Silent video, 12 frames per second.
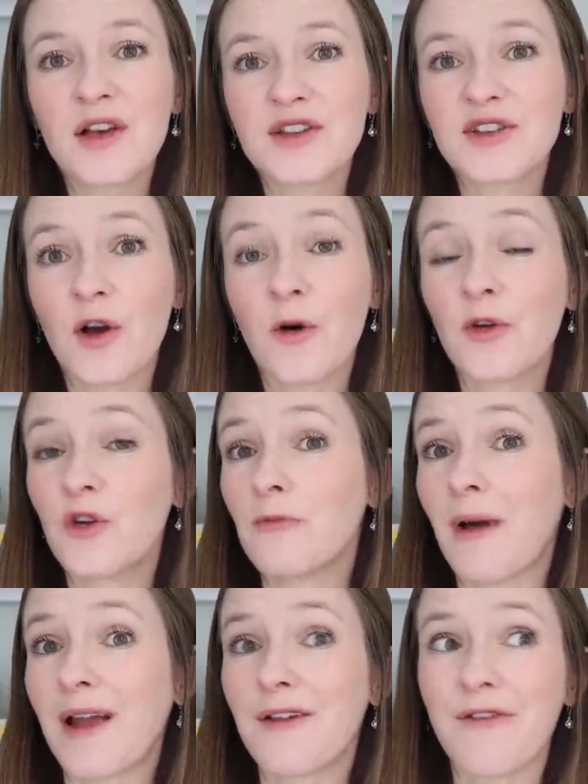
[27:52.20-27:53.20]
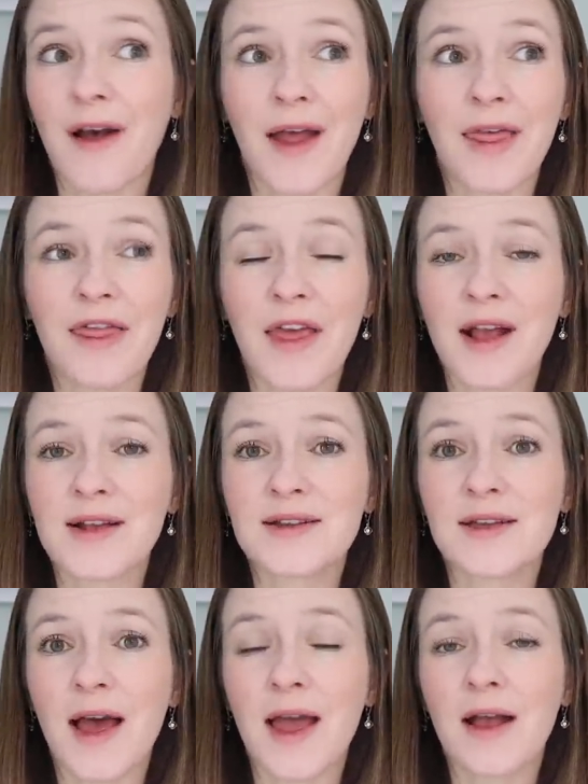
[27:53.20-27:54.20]
So you might find things
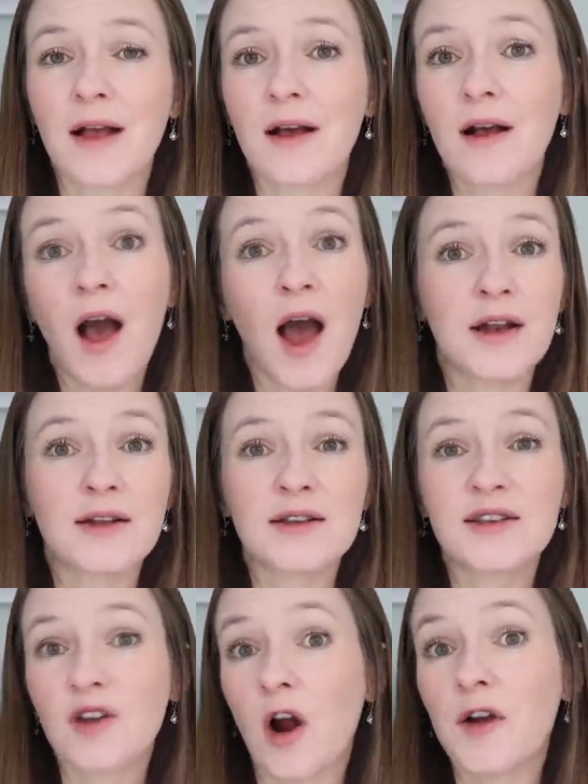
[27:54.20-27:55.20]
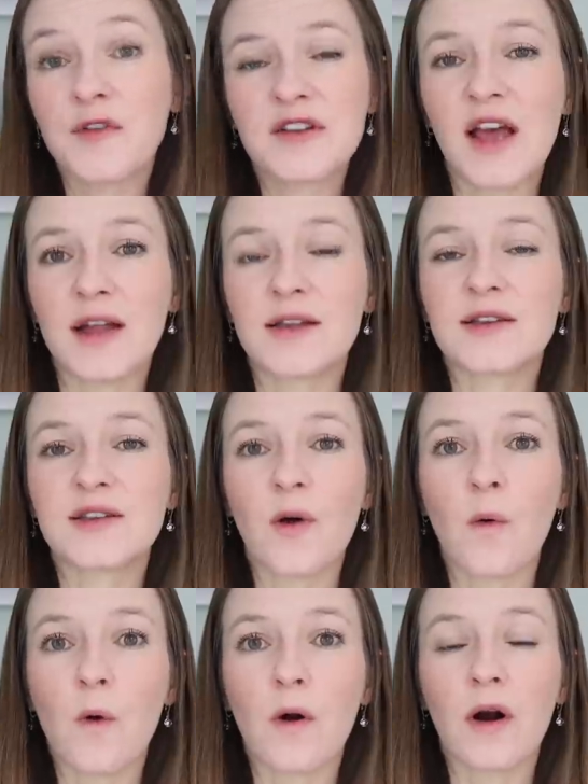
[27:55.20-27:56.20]
like cotton scarf tents
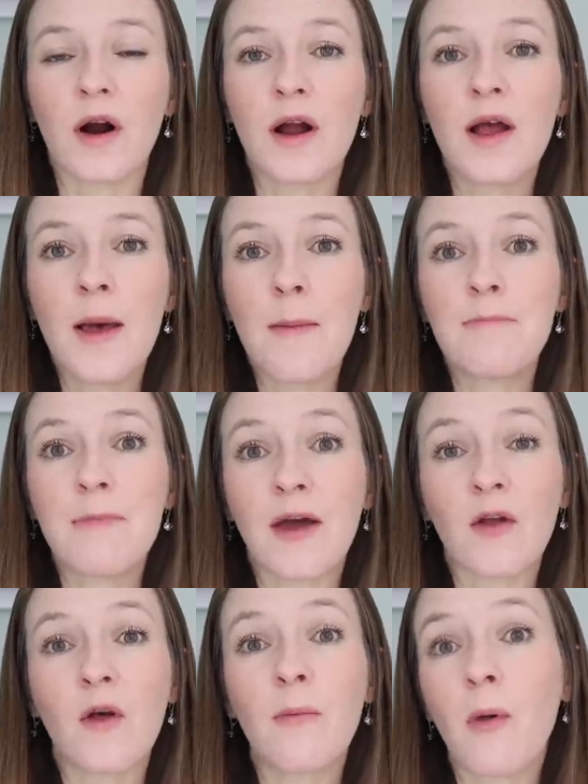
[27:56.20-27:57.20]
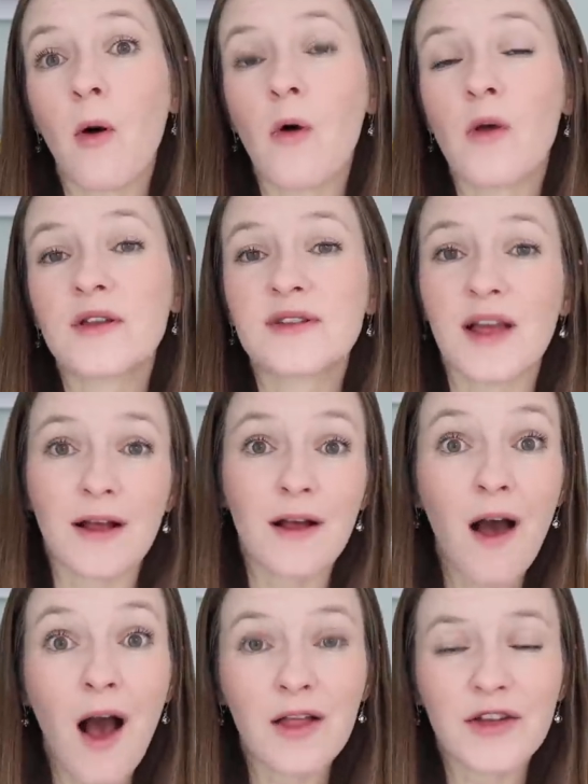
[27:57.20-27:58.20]
or metal bowls and
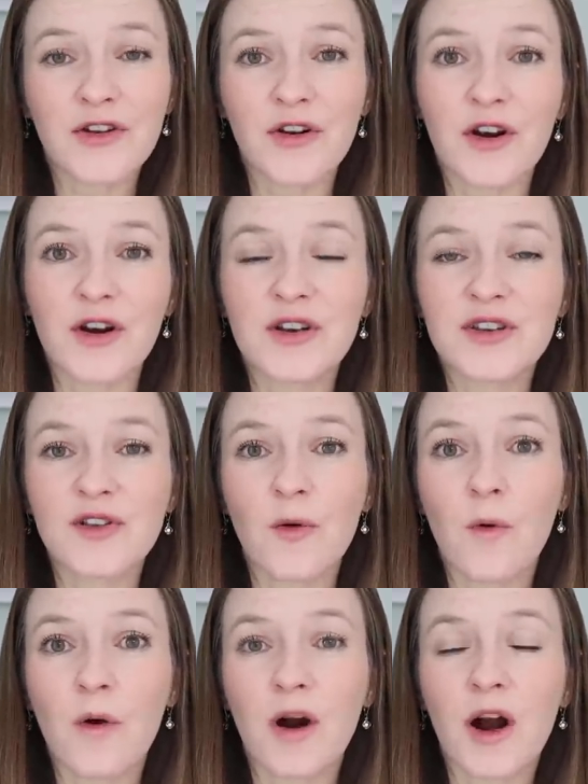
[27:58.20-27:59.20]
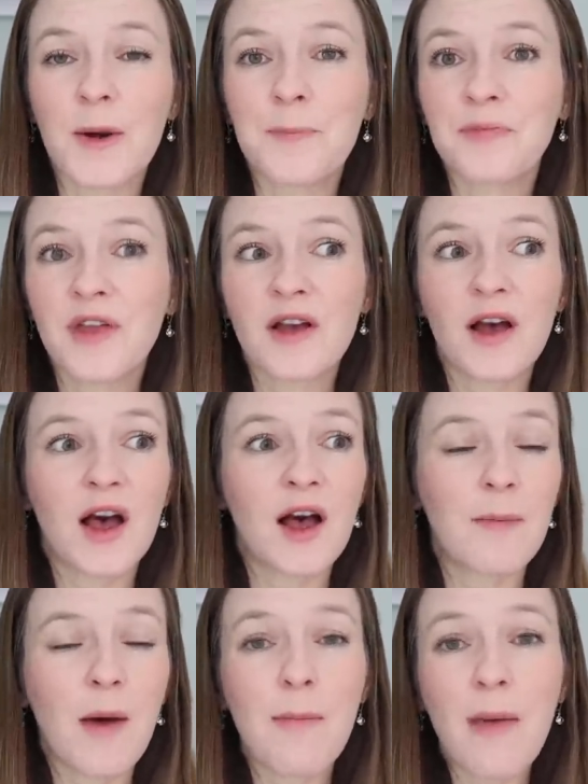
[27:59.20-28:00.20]
colanders or
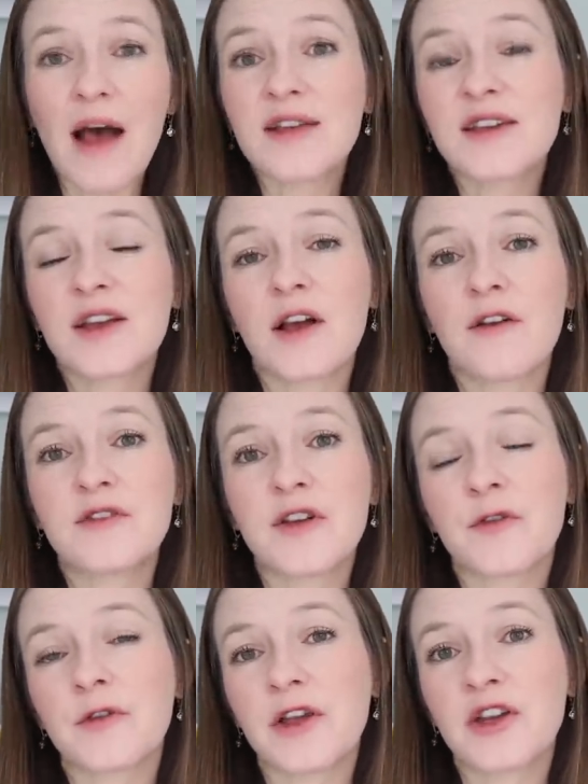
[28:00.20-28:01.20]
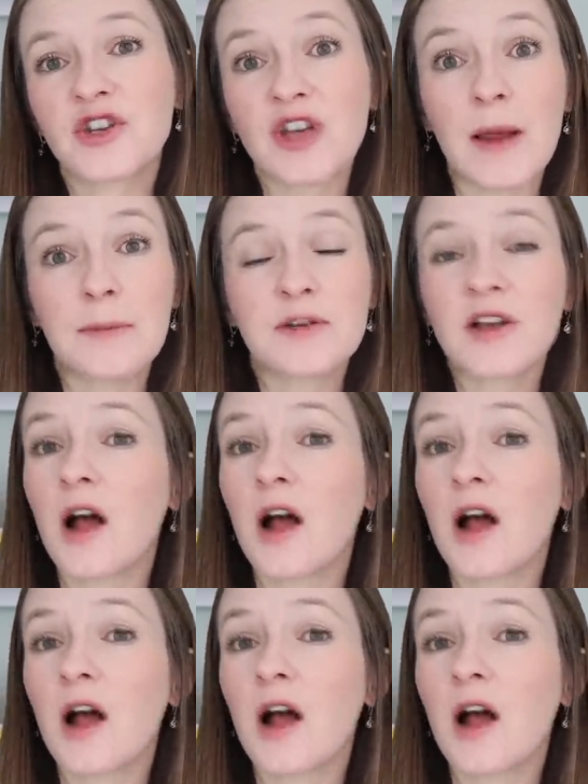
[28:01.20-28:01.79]
um, a basket of differently shaped,